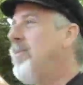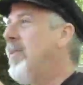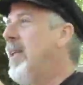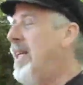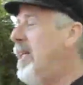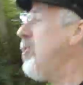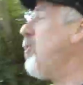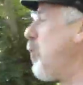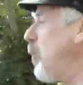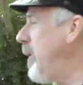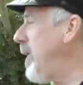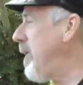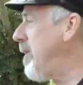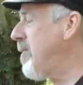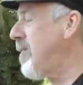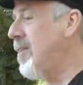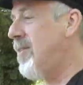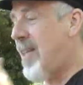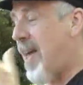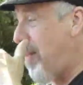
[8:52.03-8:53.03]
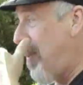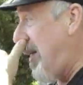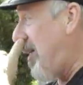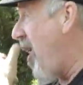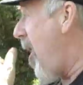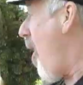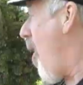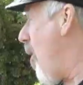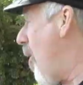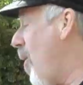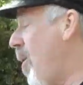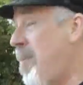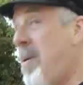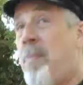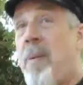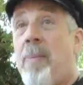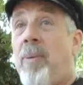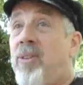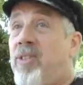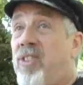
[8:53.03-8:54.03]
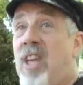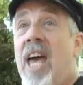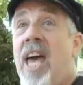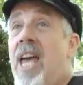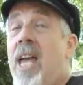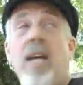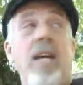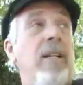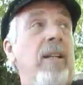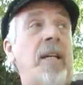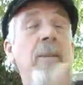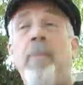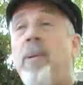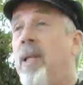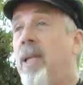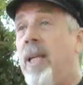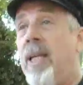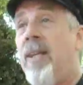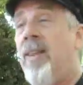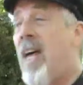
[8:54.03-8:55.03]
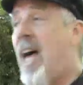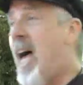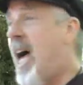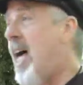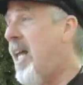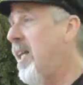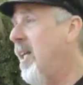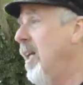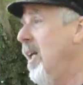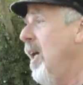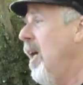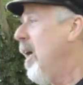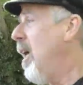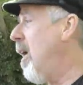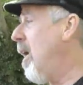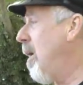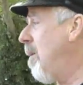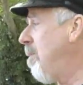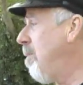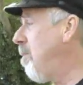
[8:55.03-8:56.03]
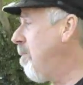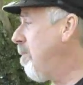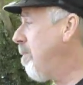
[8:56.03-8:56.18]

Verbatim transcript: the issue is, is that we know, I mean, people say glibly that, um,